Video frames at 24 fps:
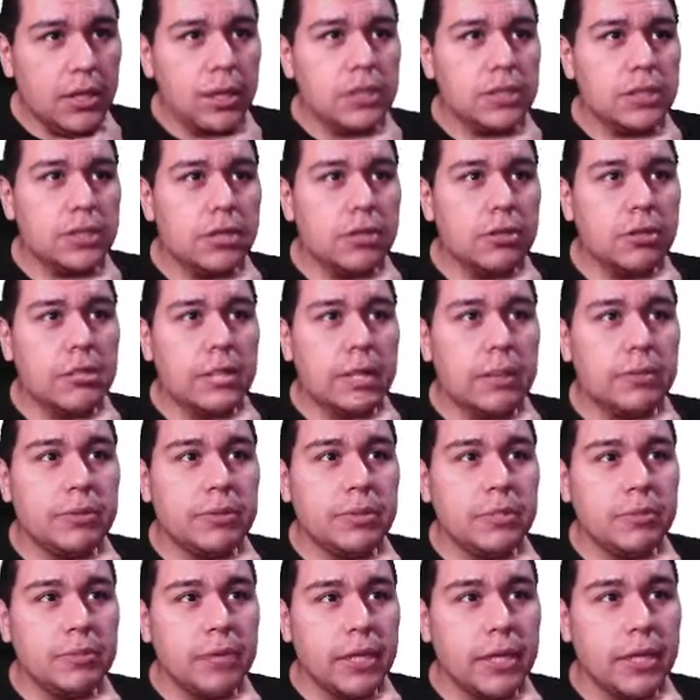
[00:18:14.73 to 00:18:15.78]
So I was able
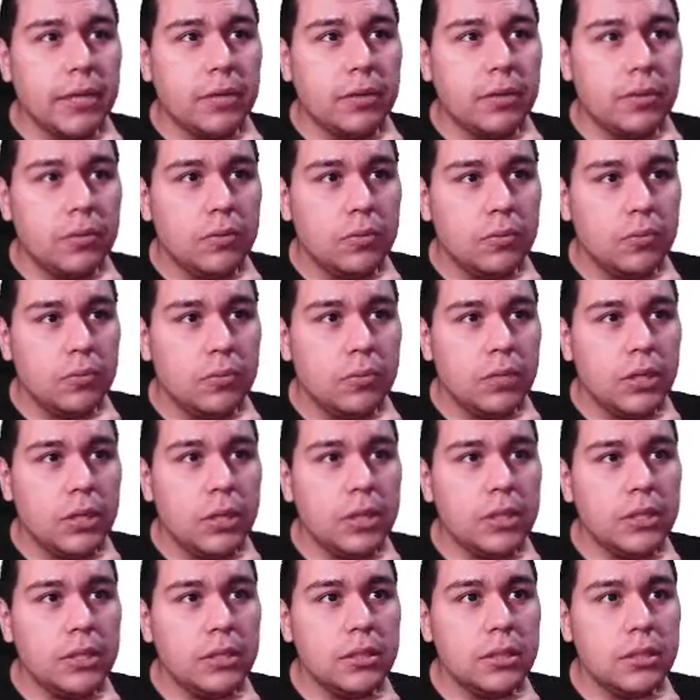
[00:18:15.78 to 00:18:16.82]
to make
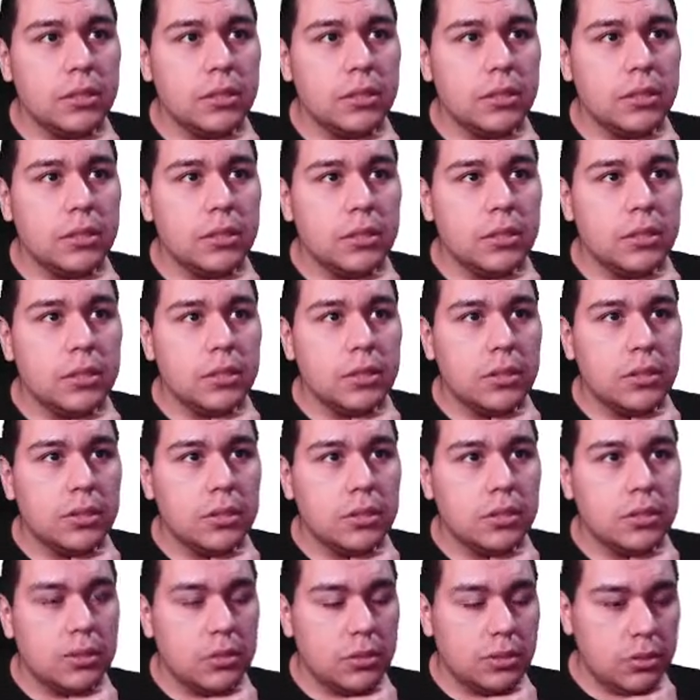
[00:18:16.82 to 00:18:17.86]
1,
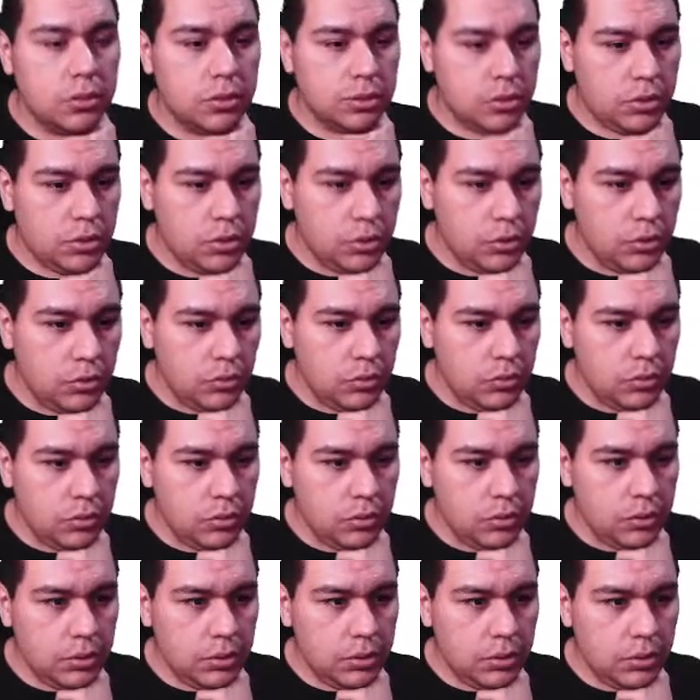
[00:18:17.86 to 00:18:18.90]
2
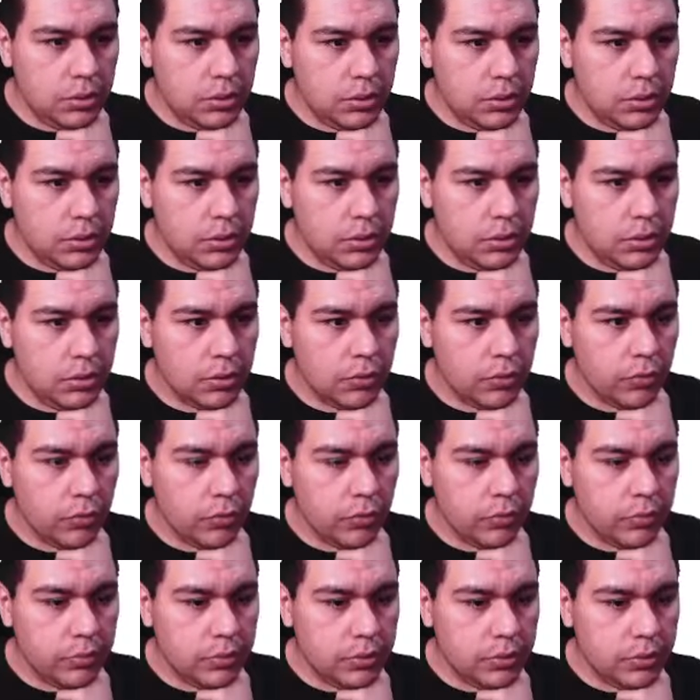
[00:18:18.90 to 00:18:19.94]

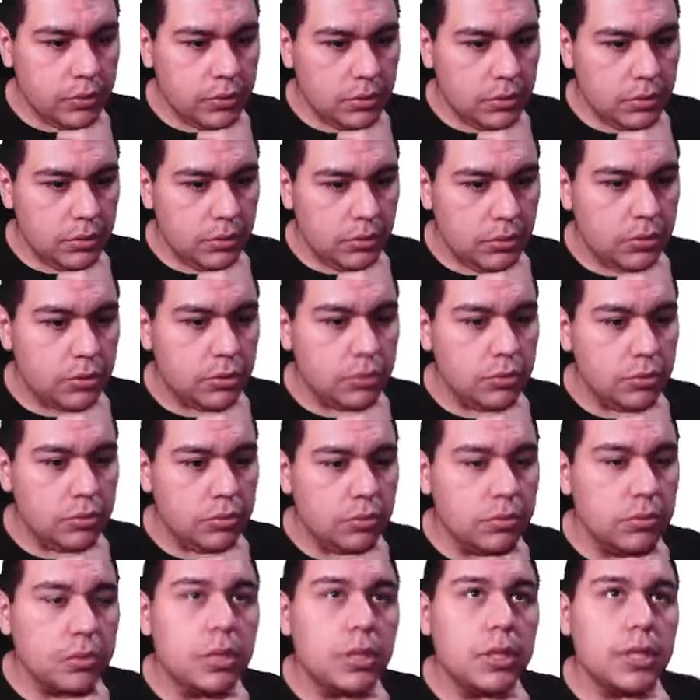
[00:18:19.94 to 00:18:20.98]
groups, or
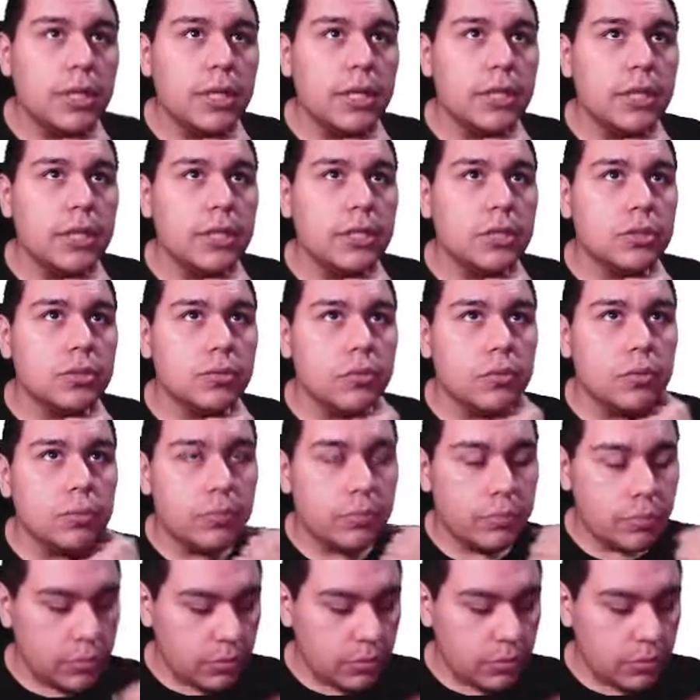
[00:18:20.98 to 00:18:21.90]
2 in each group.